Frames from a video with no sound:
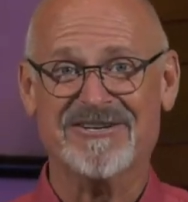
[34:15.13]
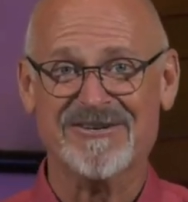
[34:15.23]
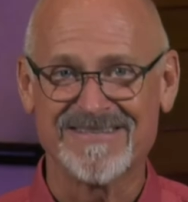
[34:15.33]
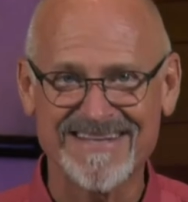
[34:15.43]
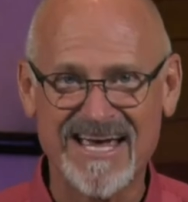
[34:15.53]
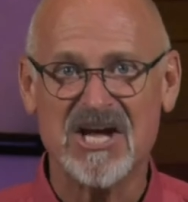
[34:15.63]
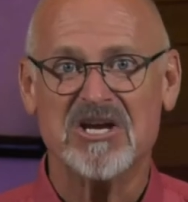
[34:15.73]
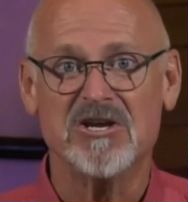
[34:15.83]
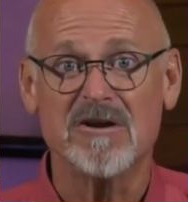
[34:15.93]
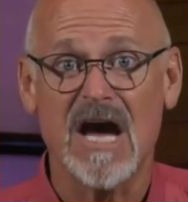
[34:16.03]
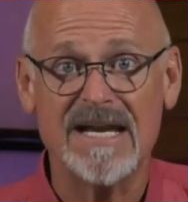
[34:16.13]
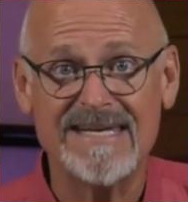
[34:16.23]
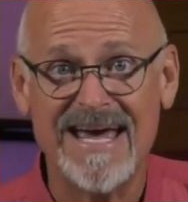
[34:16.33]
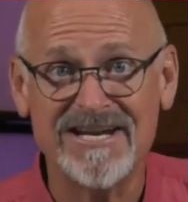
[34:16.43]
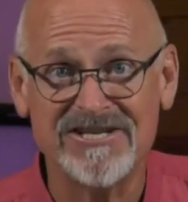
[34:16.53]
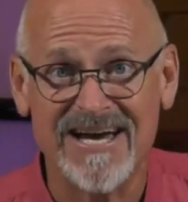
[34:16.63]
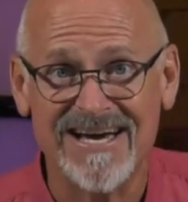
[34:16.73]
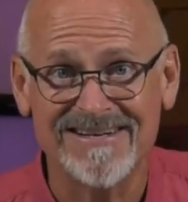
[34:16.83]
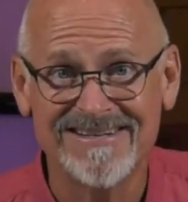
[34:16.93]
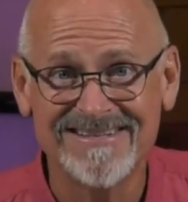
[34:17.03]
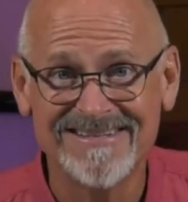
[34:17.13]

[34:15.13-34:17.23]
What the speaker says: news. You're not dead yet.